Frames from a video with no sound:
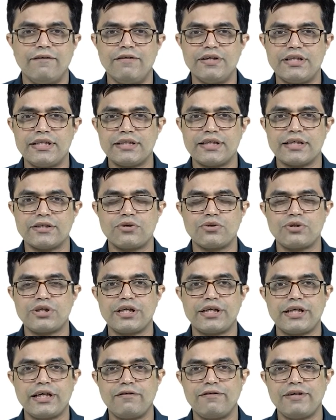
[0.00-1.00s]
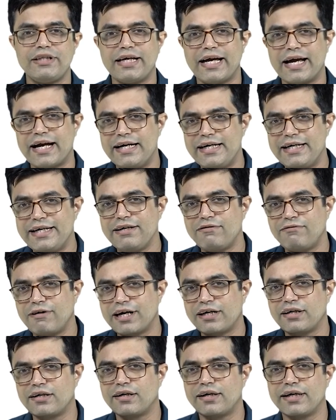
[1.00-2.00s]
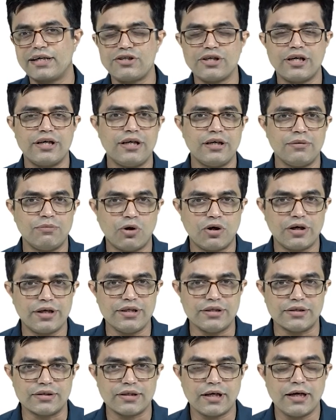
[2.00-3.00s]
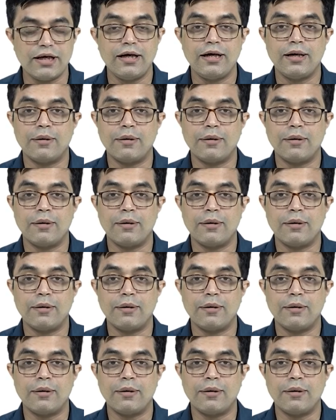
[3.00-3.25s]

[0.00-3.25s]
which is associated with anti-factor H antibodies.